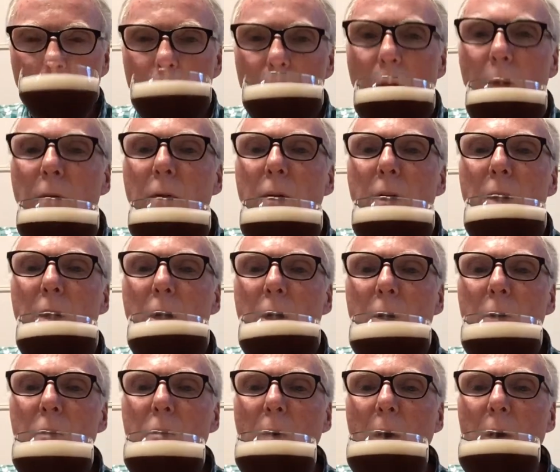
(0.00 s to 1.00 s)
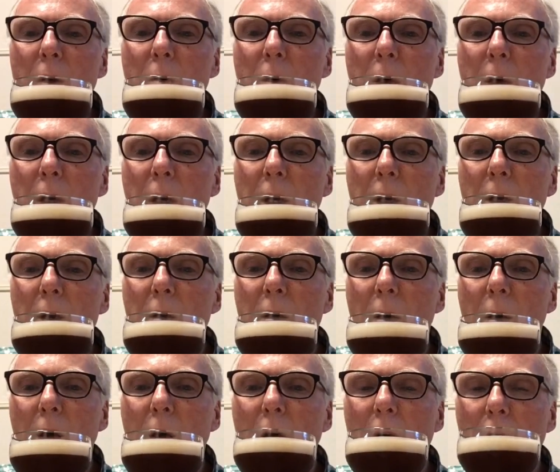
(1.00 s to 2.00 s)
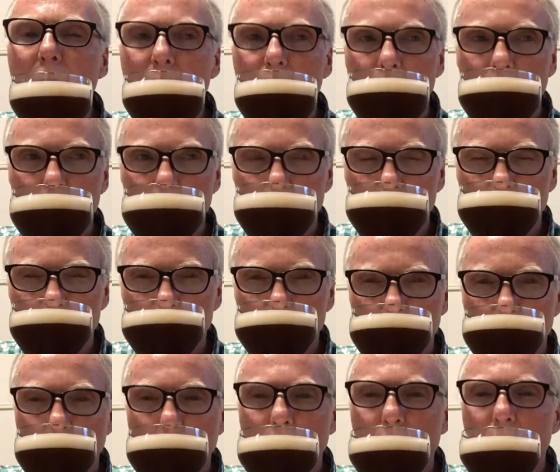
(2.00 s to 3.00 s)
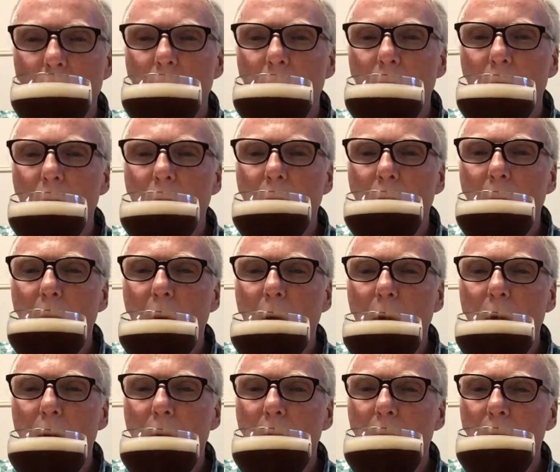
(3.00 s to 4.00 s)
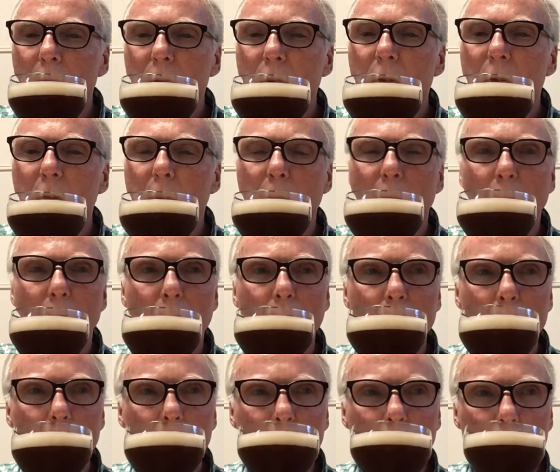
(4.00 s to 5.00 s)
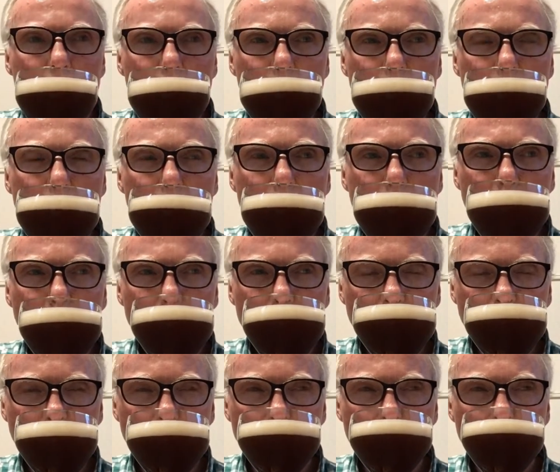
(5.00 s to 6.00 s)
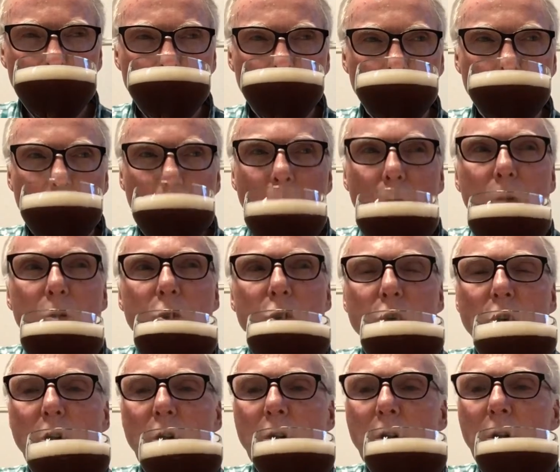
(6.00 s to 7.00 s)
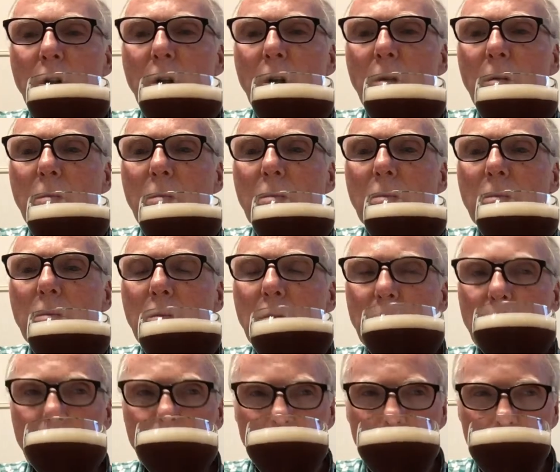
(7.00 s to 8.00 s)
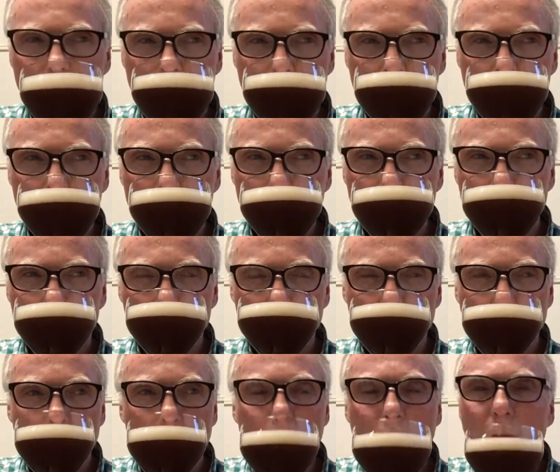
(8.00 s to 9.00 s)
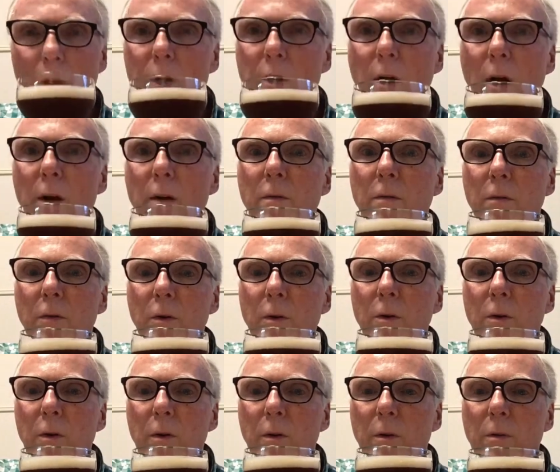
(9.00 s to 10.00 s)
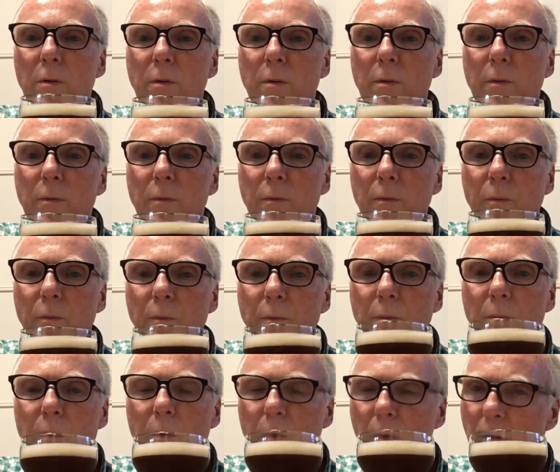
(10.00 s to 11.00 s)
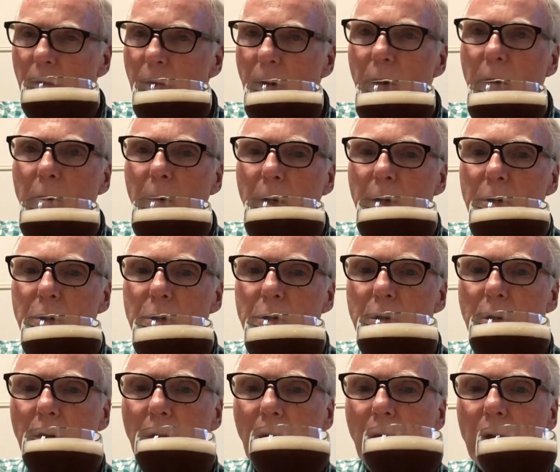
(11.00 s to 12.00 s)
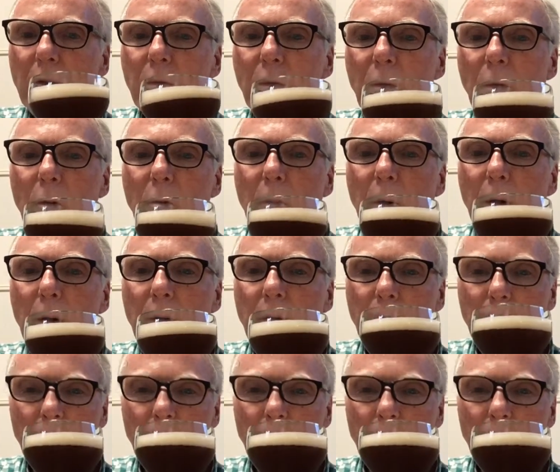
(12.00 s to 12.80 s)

definitely yeast right away, kind of fruity maltiness, some caramel, brown sugar, definitely dark fruit. Very rich kind of aroma.